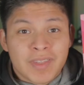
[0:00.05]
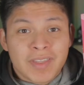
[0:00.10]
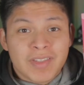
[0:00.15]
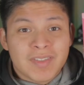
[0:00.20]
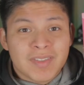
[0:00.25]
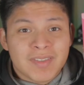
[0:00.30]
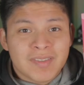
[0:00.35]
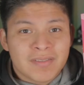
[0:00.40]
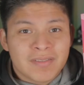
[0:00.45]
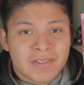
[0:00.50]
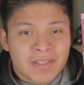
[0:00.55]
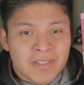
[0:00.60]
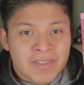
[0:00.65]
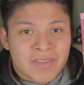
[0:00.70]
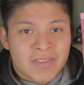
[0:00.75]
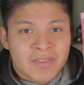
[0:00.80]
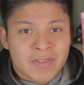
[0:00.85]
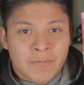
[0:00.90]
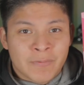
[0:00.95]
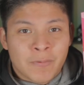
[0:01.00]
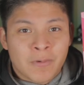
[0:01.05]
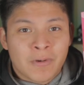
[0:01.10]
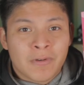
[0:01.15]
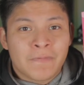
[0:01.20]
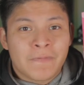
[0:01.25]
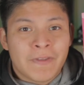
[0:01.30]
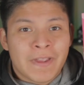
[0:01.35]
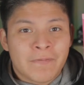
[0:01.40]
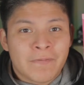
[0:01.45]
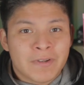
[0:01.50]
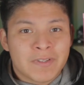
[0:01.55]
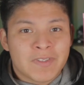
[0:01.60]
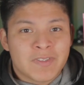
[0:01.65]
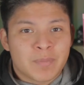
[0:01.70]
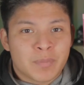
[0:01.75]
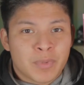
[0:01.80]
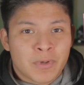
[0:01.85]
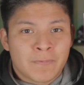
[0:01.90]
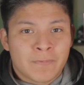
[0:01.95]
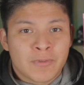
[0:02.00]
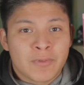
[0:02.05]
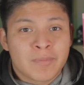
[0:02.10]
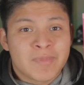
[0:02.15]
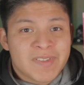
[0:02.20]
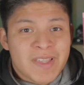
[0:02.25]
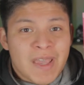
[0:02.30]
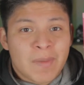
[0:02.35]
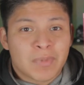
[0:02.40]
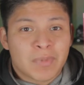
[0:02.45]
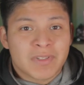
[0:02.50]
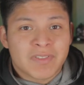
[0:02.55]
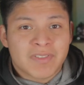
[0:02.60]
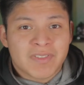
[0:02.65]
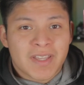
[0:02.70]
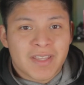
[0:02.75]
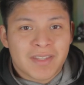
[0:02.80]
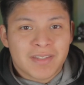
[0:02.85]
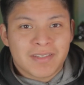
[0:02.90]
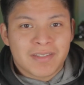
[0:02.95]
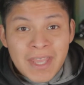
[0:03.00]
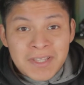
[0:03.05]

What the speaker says: This is the Sephora Favorites Perfume Sampler Set,